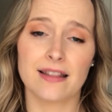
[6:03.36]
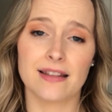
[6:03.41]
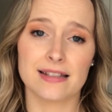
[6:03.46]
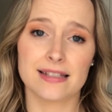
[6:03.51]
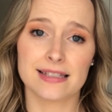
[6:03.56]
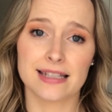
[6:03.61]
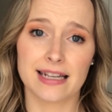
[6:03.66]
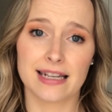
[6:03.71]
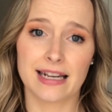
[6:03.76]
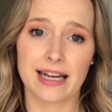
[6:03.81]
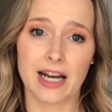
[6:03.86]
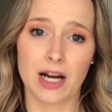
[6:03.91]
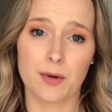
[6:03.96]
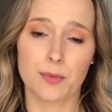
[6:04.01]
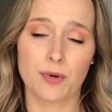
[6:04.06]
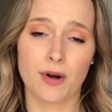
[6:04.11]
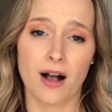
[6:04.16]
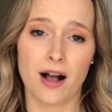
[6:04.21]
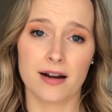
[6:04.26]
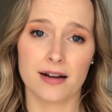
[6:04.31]
the skincare
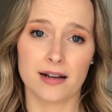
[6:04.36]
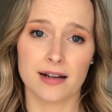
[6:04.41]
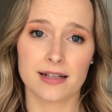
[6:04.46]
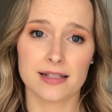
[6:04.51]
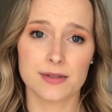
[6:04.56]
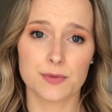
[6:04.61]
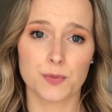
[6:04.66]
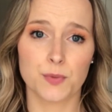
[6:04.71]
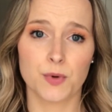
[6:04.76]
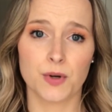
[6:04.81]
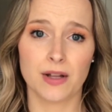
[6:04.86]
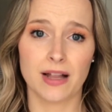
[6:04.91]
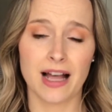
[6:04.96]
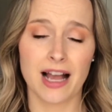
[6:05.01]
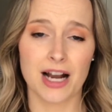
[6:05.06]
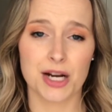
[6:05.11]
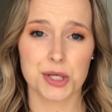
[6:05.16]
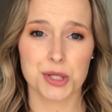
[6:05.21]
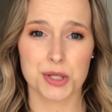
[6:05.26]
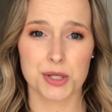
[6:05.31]
products will
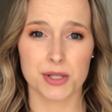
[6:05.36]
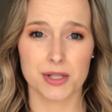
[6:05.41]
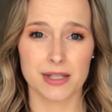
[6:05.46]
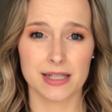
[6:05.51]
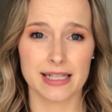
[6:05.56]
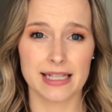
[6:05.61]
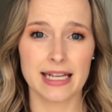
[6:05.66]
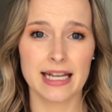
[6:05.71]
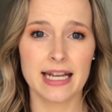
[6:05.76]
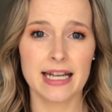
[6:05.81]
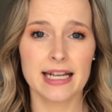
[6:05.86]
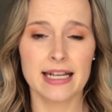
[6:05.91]
actually